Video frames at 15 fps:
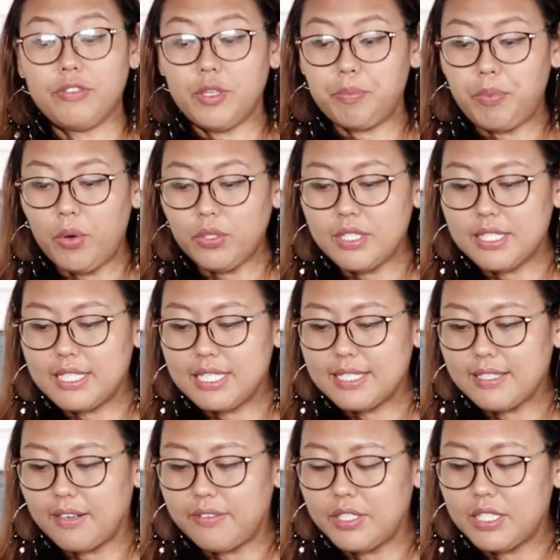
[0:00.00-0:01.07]
pots
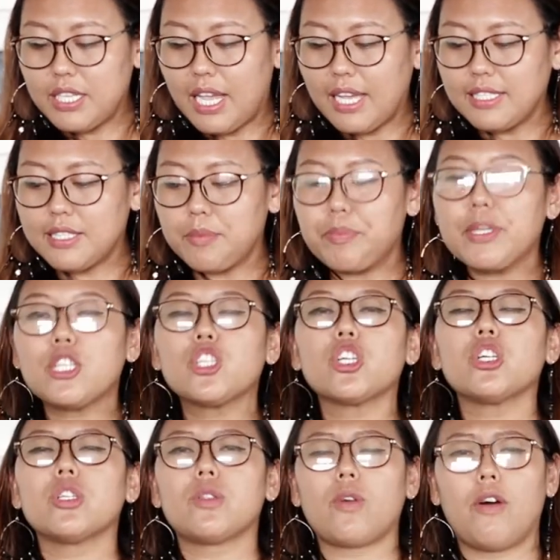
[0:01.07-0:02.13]
discovered has the
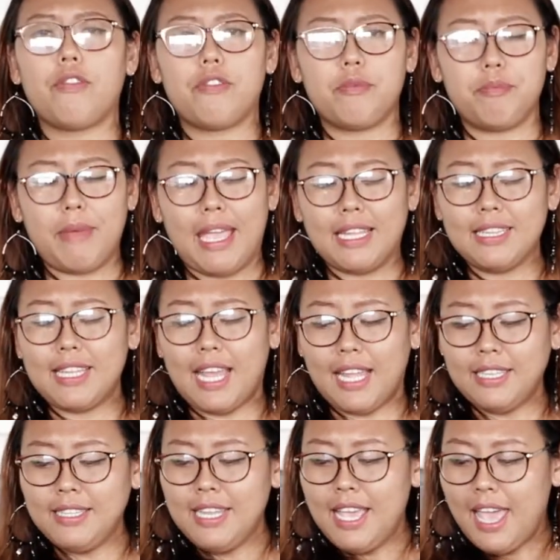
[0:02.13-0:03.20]
pictures of man
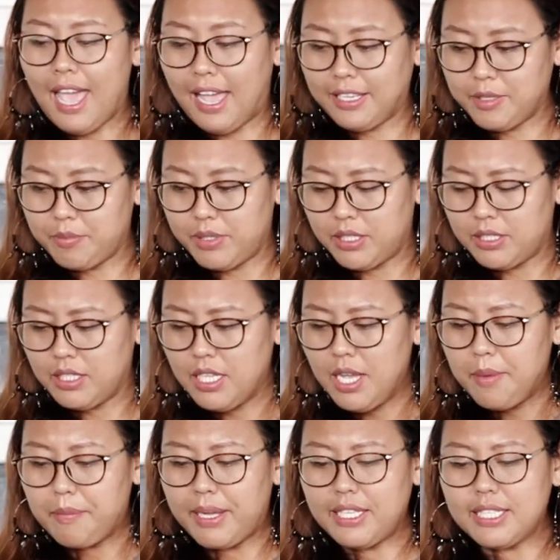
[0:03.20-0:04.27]
and animal.
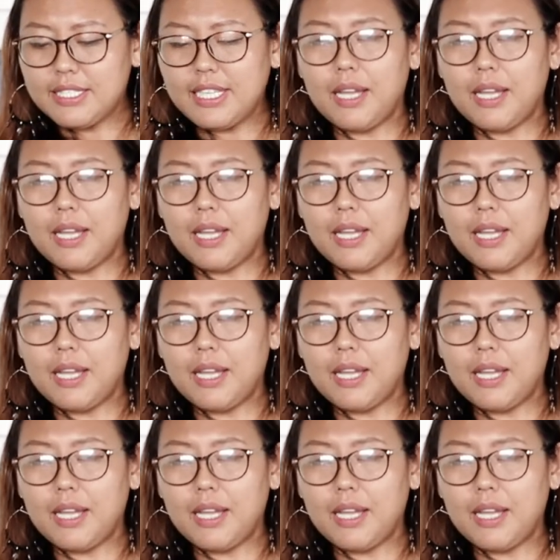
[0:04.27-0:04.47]
By the